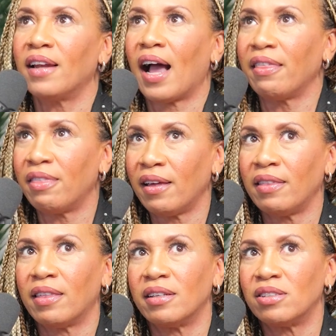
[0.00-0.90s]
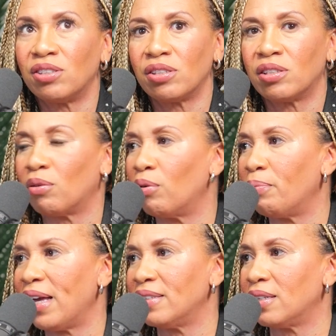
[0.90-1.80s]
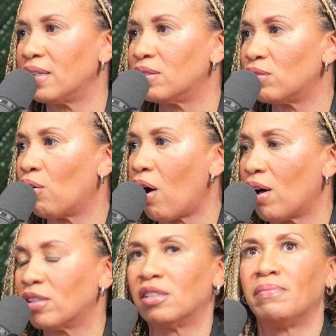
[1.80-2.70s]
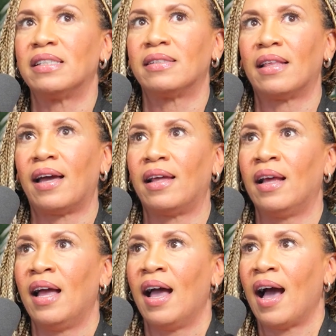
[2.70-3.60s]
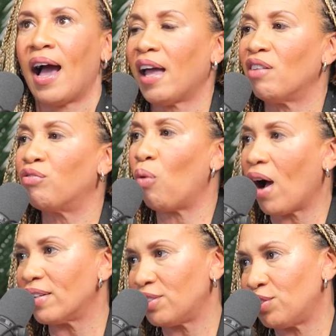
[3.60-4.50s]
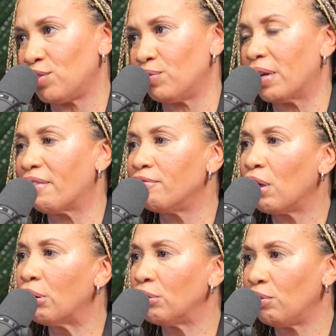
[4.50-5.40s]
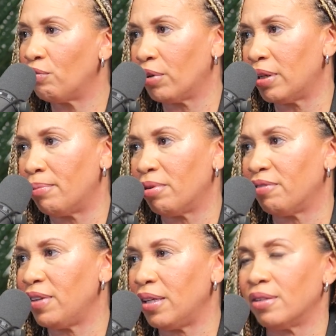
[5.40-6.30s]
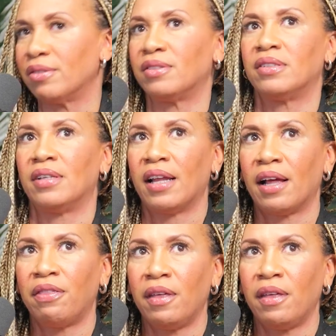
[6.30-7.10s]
that I think that is just so amazing and so awesome is that I have watched you and I've known you for a number of years. And I